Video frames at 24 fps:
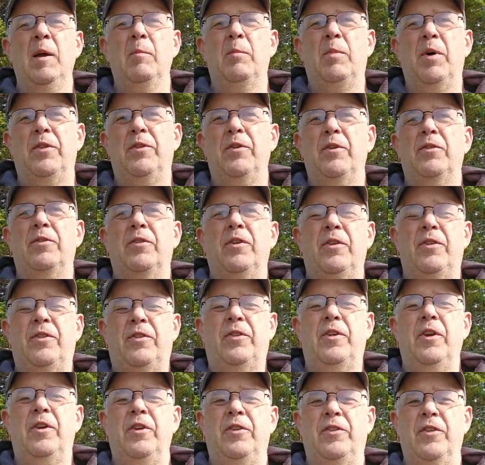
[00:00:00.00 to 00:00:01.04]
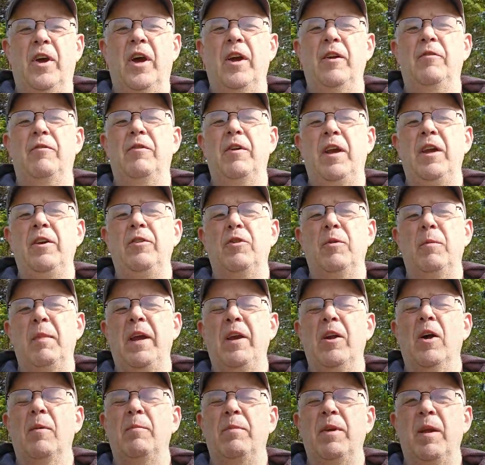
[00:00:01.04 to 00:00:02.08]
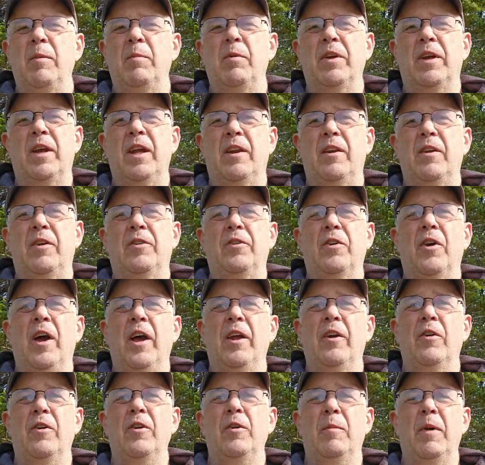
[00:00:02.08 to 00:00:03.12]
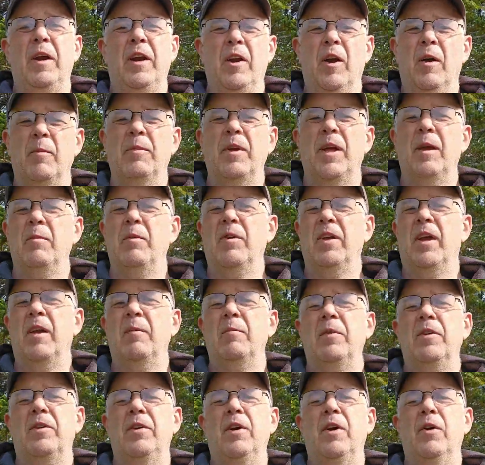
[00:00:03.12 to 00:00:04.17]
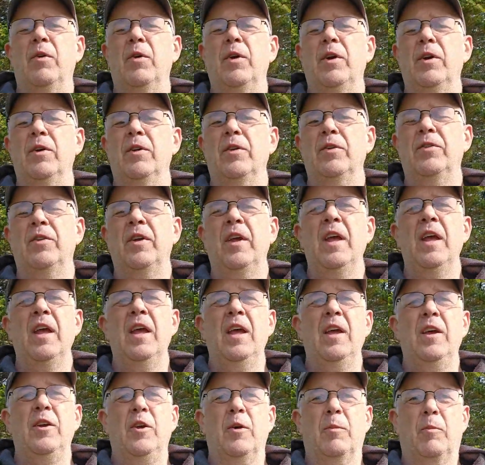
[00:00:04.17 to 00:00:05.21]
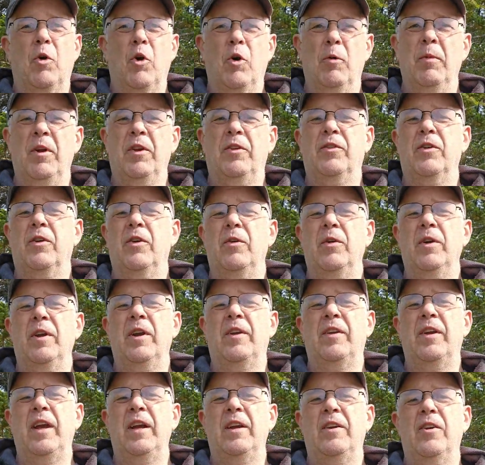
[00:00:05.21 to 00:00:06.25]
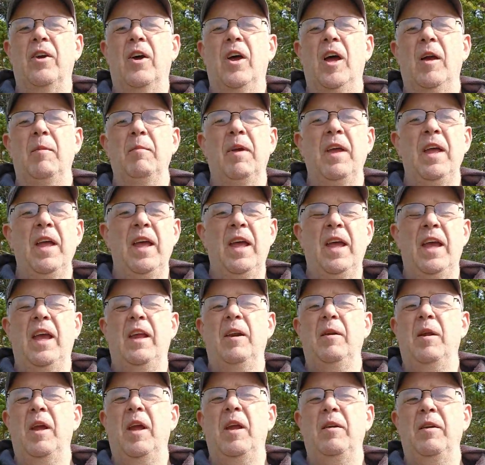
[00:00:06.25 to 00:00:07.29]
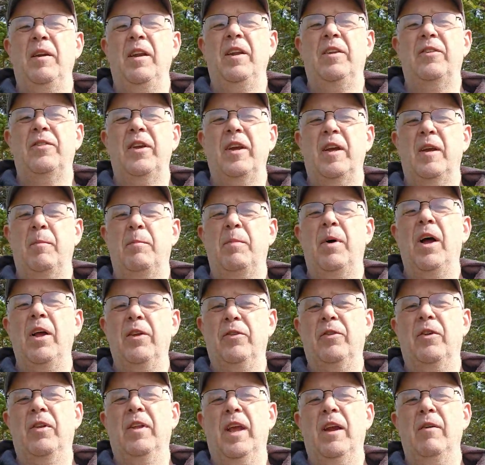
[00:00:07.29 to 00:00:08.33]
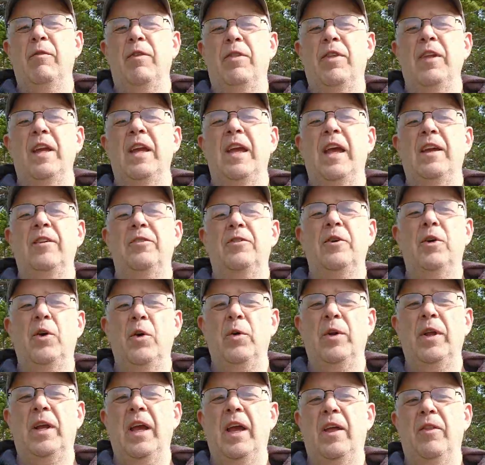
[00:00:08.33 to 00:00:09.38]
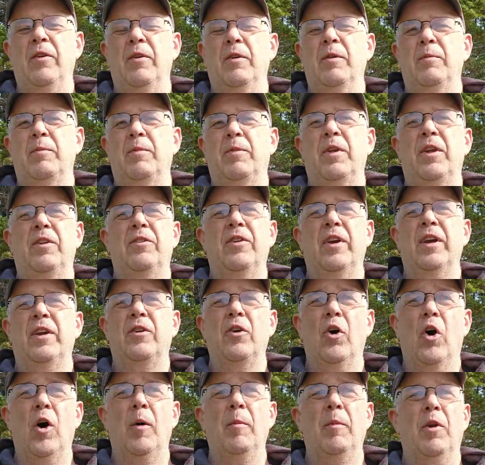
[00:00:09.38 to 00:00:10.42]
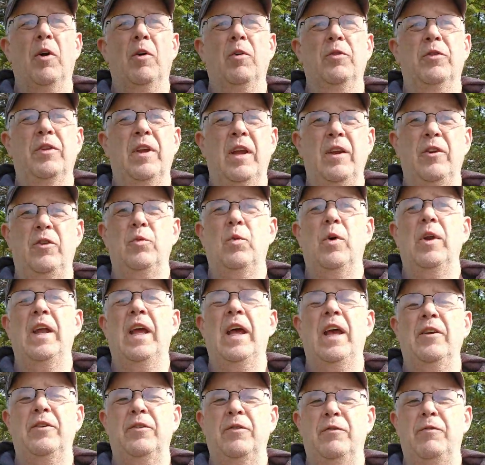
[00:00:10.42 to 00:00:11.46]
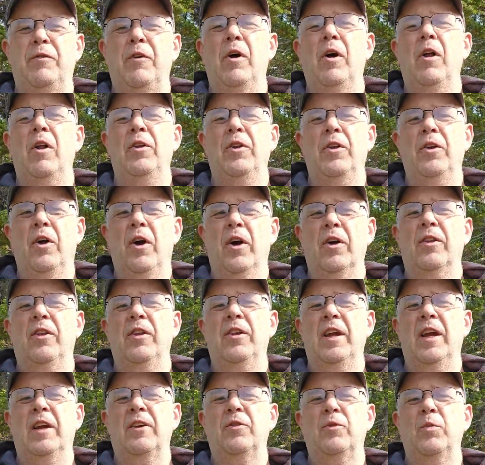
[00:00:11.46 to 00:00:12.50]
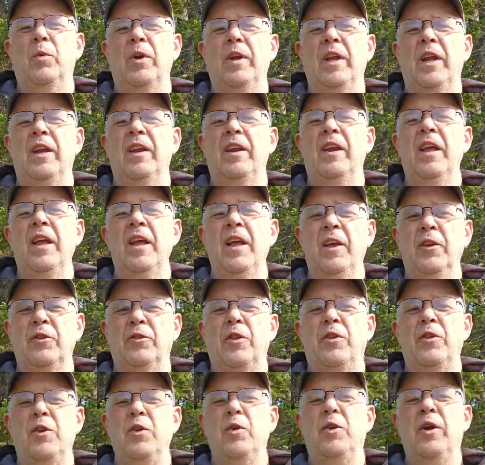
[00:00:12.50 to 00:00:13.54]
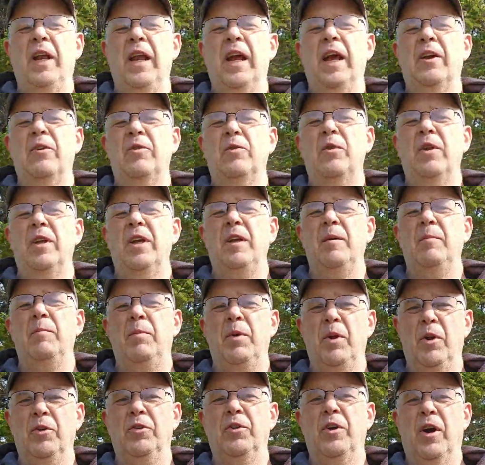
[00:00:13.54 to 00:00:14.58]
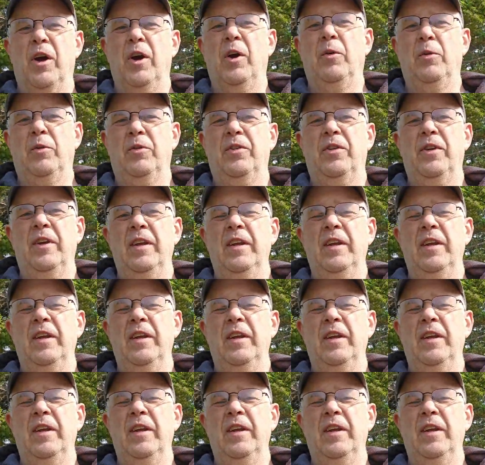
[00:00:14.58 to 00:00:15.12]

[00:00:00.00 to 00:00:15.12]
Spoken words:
But there's the design phase. You may not be able to get a designer. You may not be able to get materials. Your permits are going to take time. And it's like a puzzle. Everything has to go together. It's like dominoes. Each one has to fall to knock the next one in so that you can actually build your house.